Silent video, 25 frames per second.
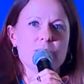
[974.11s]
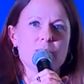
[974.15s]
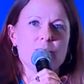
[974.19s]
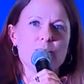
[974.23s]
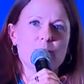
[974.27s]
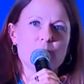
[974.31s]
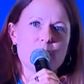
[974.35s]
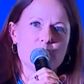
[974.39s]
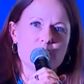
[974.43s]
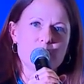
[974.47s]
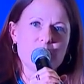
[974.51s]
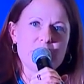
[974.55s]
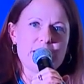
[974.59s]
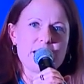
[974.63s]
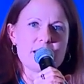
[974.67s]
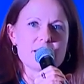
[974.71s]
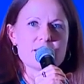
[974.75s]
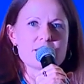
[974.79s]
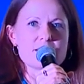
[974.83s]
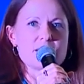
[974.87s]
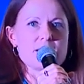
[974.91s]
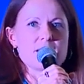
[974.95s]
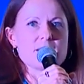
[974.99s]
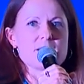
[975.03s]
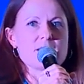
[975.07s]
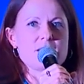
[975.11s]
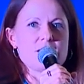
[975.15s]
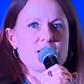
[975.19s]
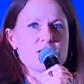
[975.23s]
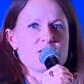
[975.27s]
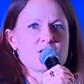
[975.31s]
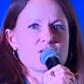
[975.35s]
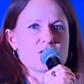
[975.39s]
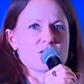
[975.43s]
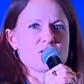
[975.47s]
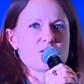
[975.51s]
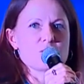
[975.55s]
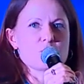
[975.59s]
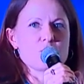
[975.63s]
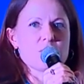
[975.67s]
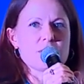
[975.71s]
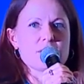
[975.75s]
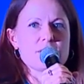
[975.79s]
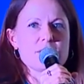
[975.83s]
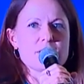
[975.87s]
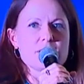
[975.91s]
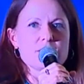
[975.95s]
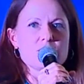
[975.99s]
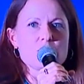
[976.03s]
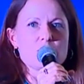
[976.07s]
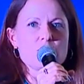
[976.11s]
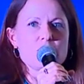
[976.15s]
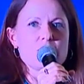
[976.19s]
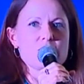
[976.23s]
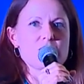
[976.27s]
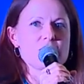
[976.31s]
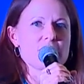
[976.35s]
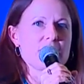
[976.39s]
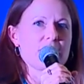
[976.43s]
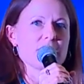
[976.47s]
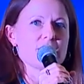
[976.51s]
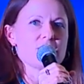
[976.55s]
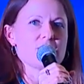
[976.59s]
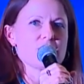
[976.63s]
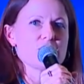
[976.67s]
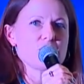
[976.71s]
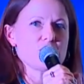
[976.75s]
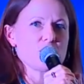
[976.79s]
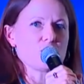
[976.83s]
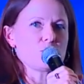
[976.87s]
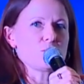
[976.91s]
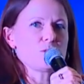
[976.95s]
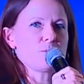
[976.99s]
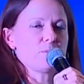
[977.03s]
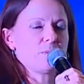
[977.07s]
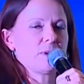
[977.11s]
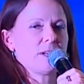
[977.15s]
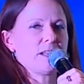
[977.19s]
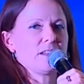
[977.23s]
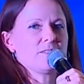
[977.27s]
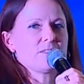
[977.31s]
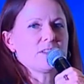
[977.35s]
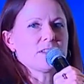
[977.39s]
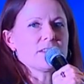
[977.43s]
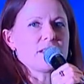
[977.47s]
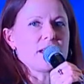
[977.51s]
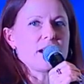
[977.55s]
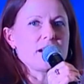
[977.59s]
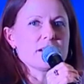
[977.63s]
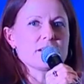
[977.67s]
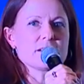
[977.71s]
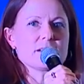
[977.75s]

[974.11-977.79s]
replacing teachers with technology. I don't believe in that.